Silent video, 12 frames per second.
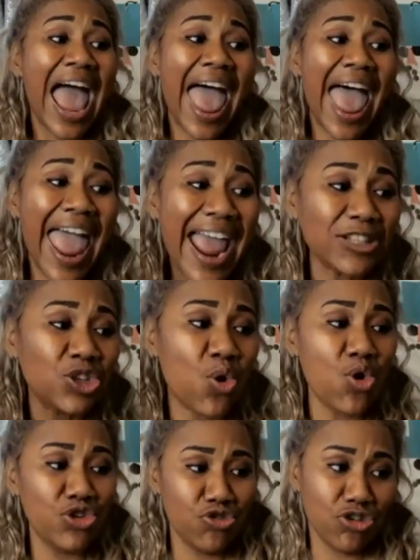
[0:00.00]
Act
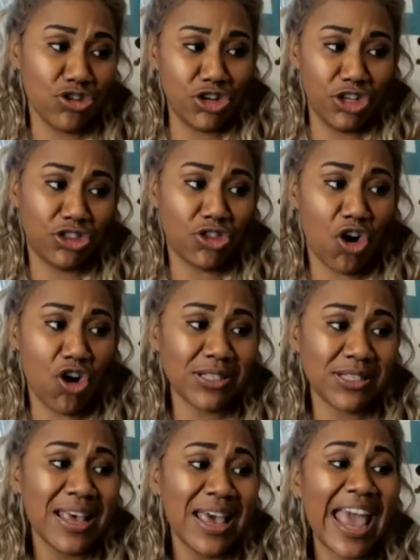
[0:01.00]
on your good thoughts,
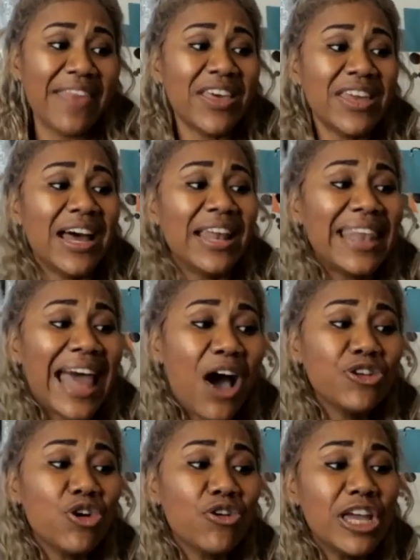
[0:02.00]
and then allow
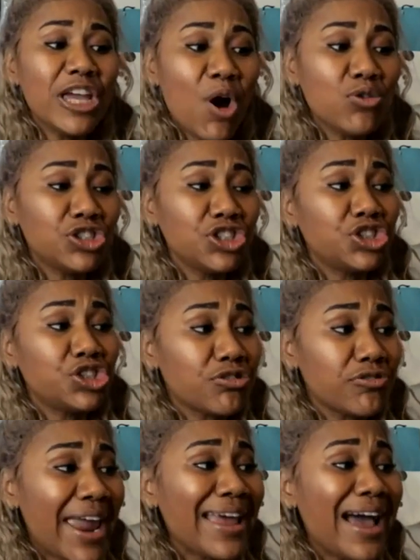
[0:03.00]
your emotions to
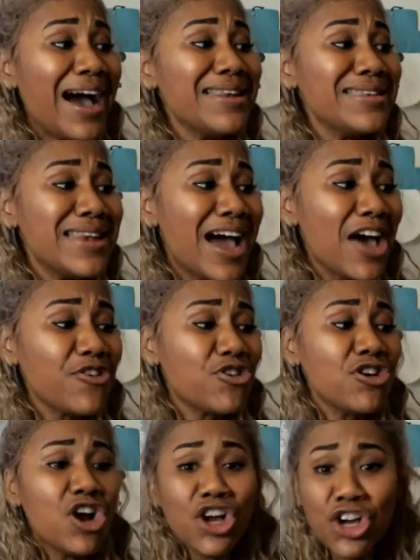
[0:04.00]
create another
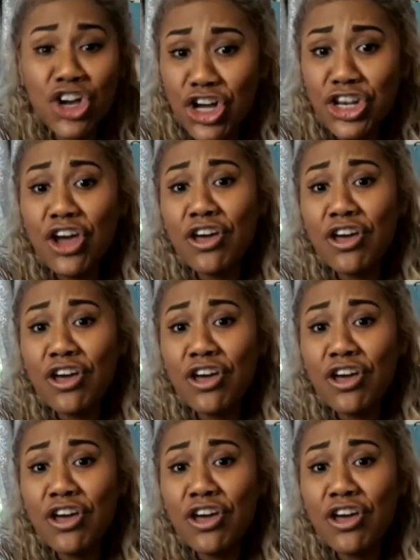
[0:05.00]
good